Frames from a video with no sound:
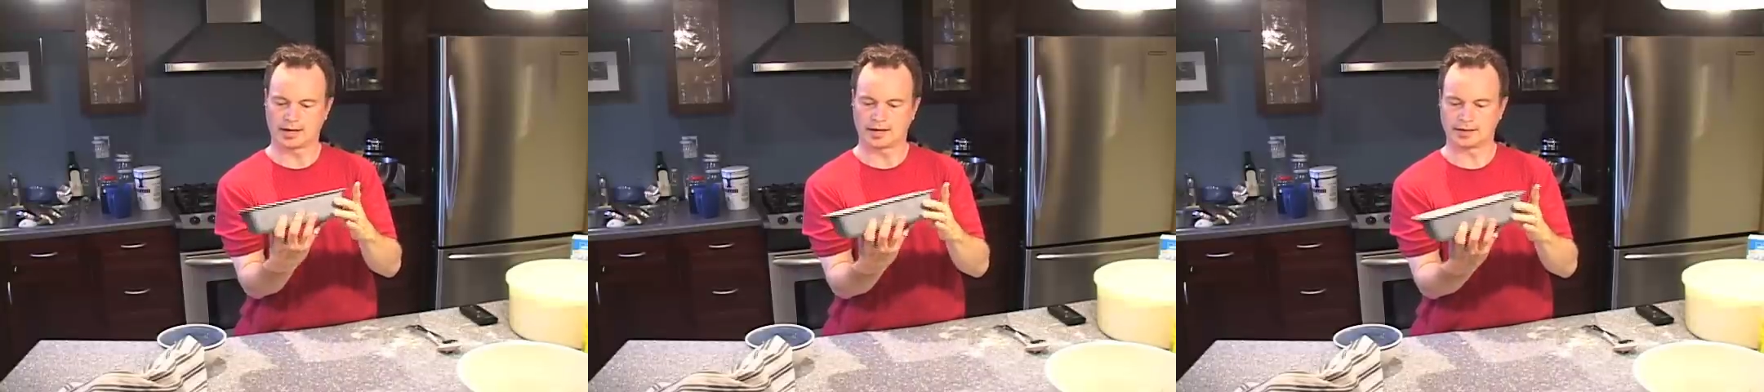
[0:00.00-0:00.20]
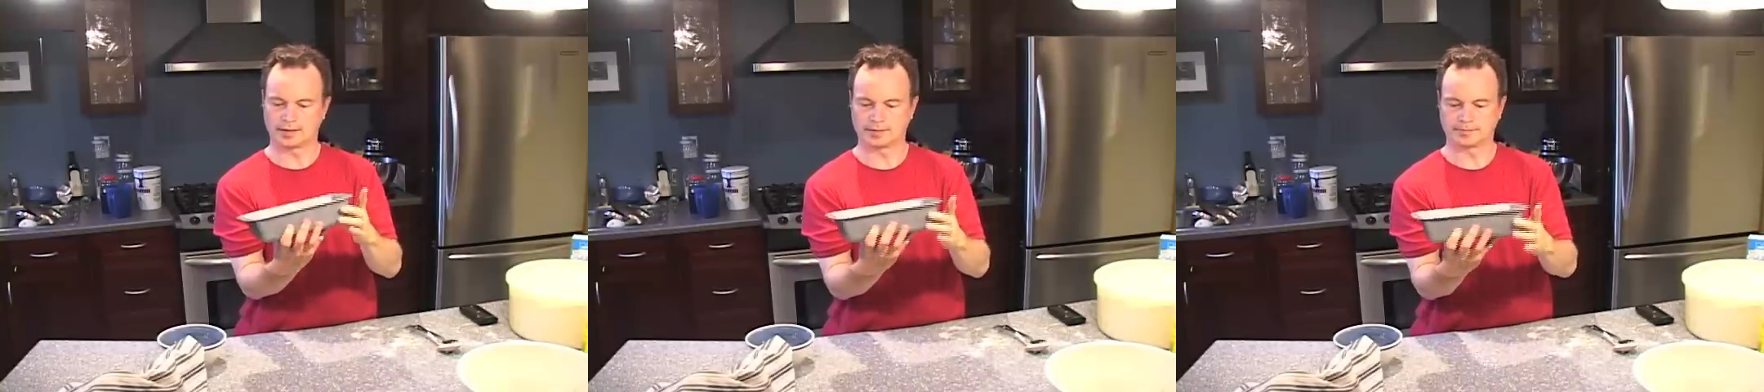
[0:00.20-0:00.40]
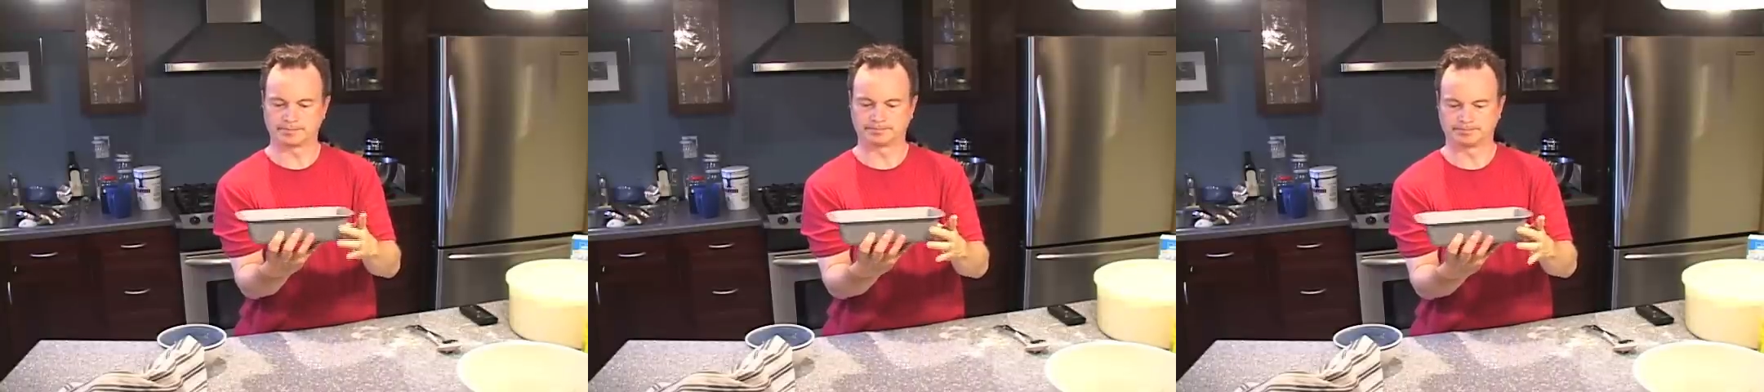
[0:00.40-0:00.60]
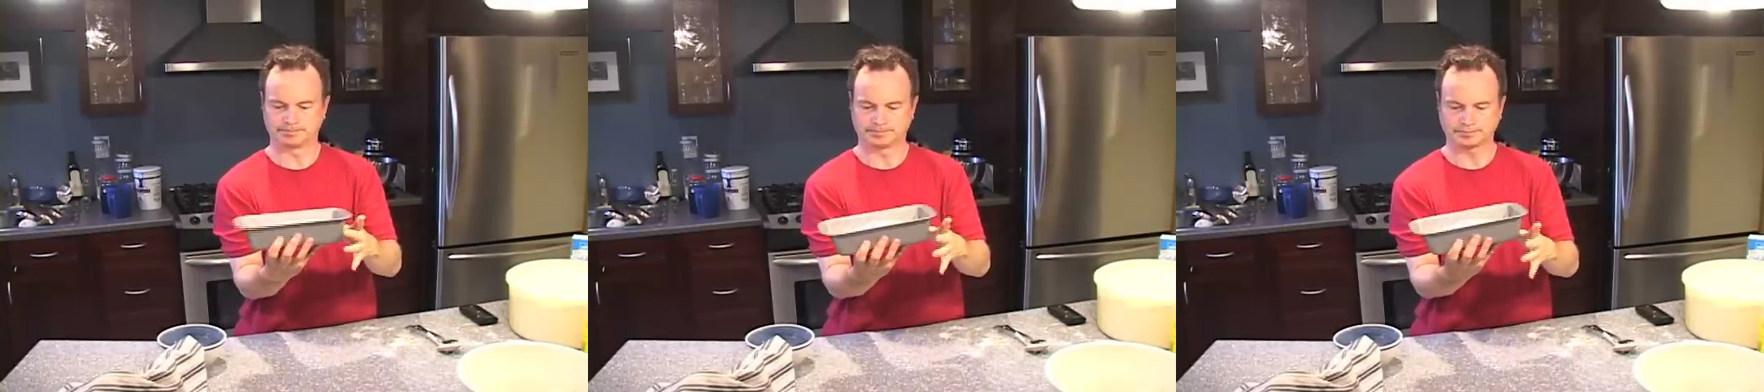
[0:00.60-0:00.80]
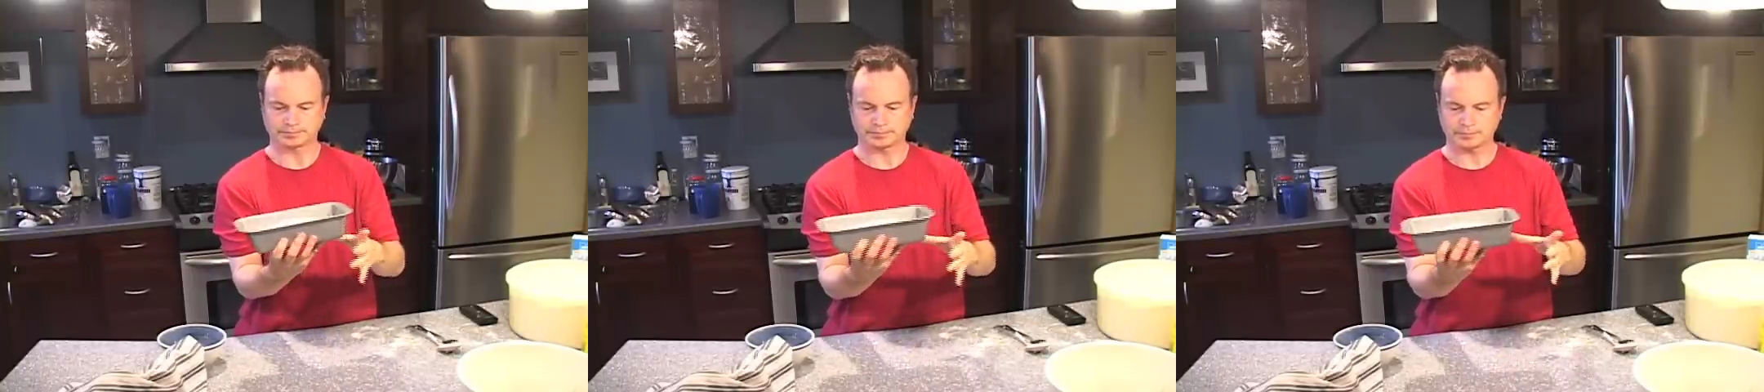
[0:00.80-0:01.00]

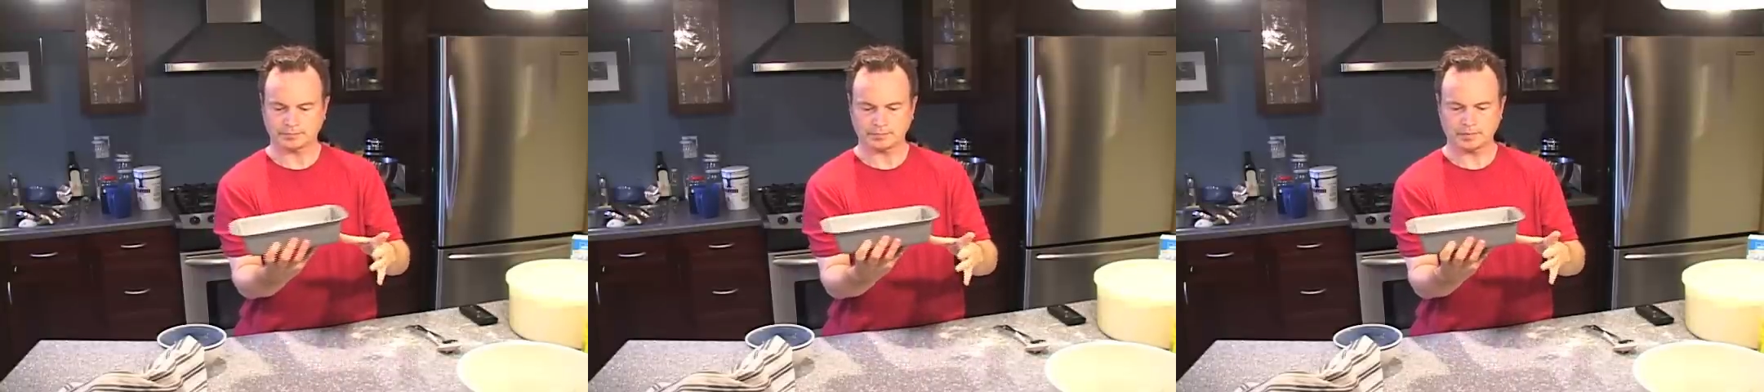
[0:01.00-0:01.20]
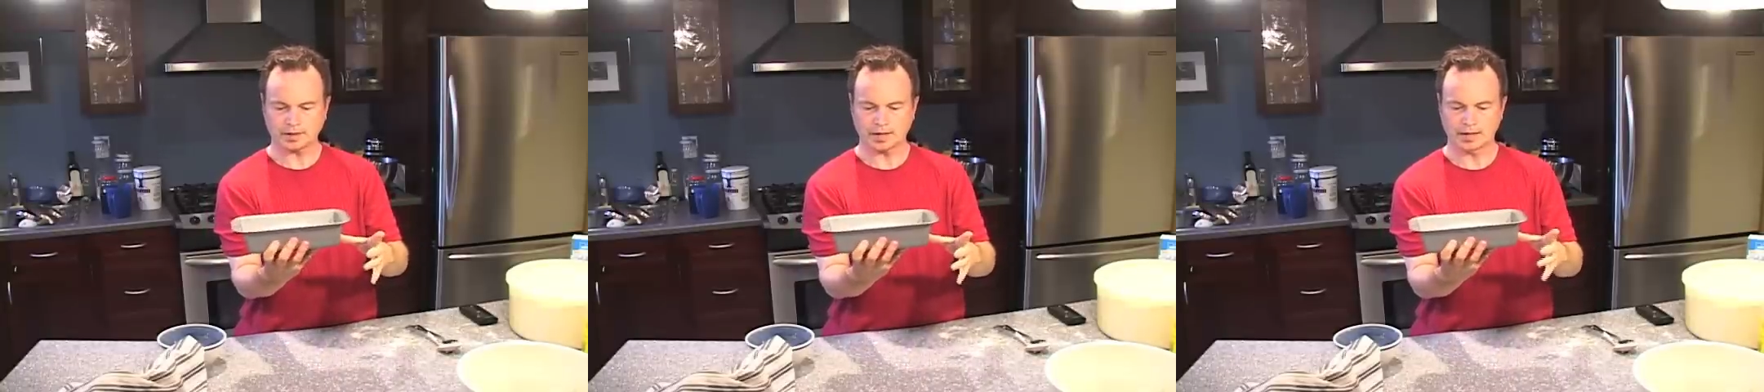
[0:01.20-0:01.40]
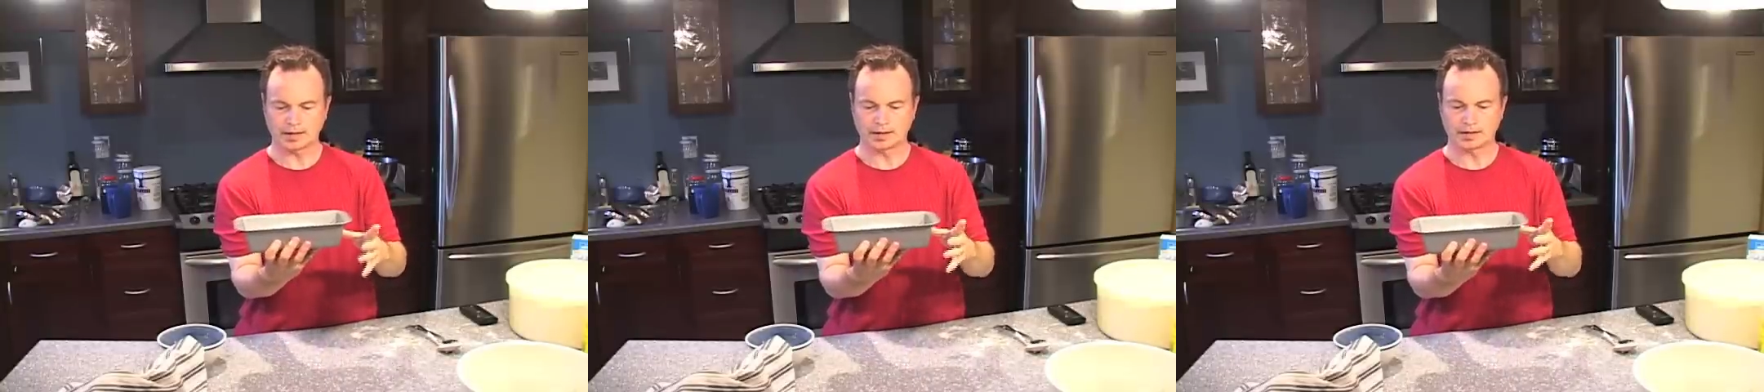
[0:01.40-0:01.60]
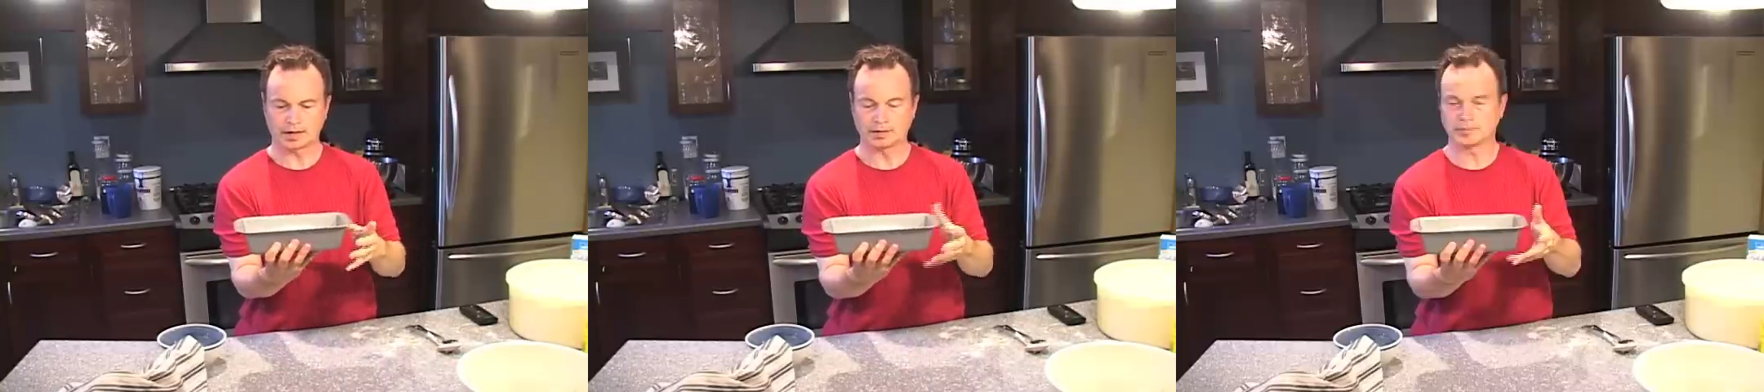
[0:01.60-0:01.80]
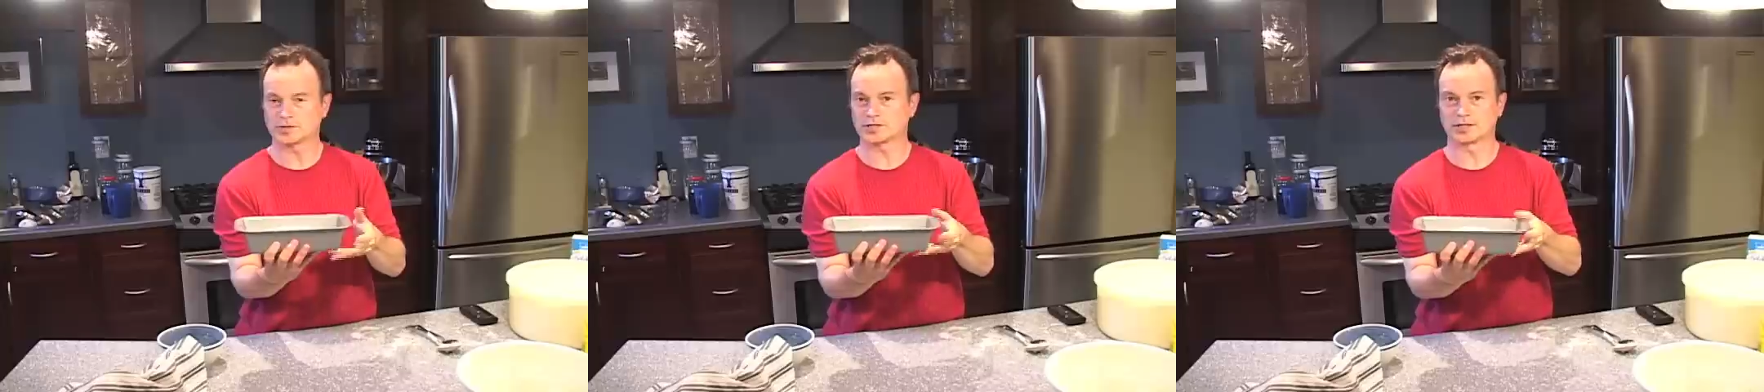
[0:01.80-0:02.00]
And
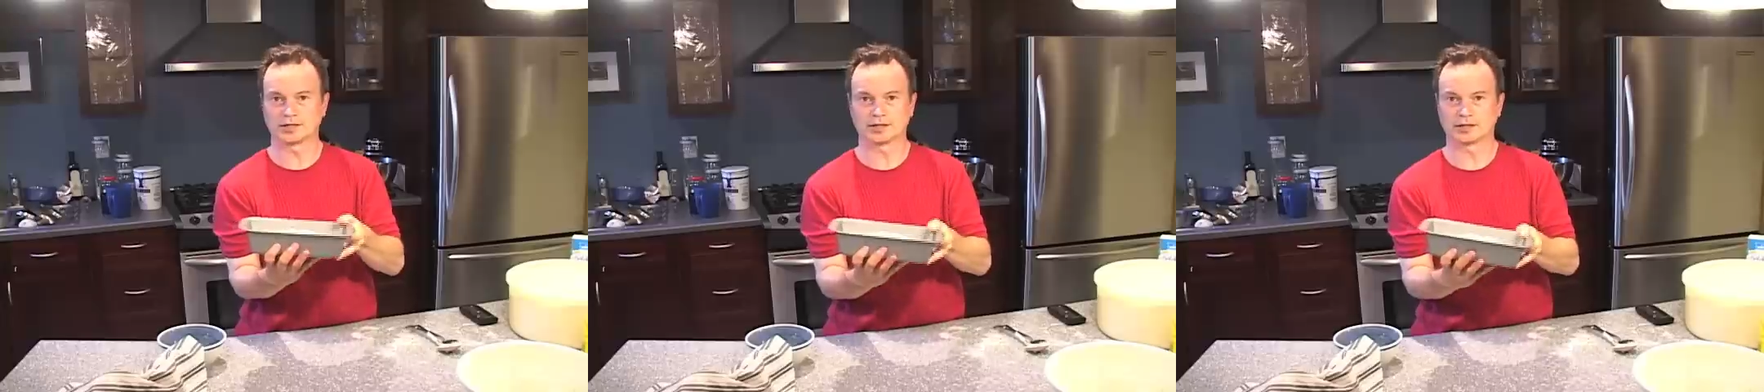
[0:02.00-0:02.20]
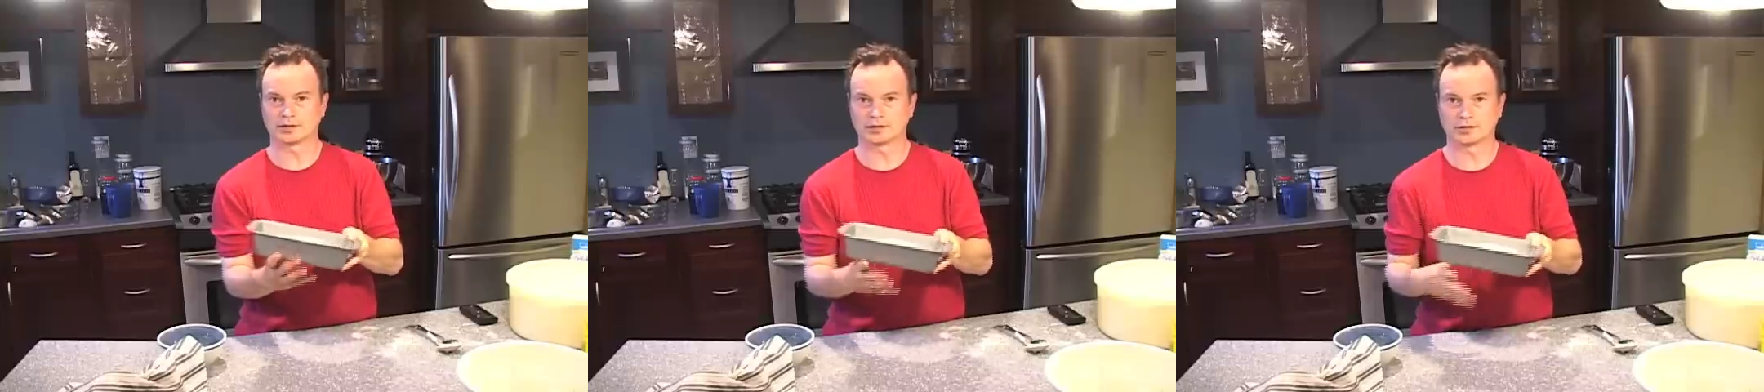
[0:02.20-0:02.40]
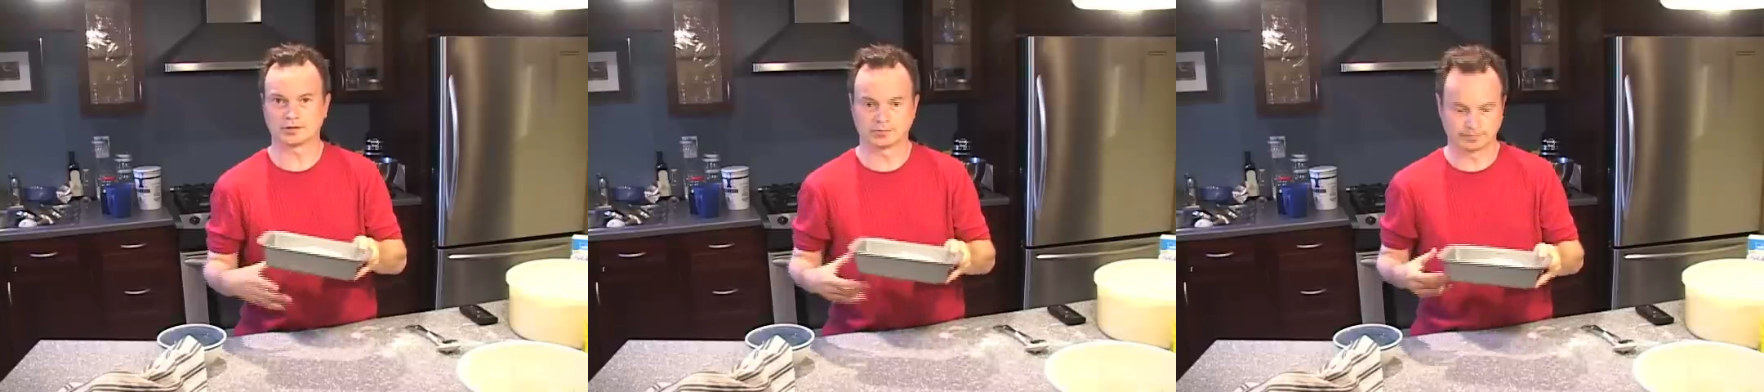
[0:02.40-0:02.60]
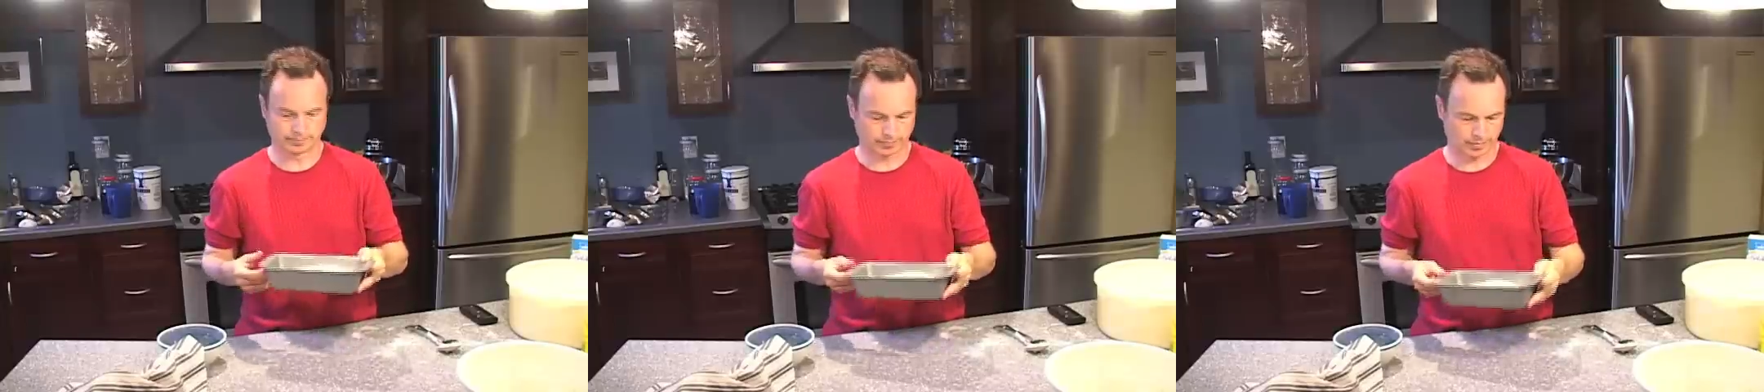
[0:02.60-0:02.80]
I'm just going to let it go.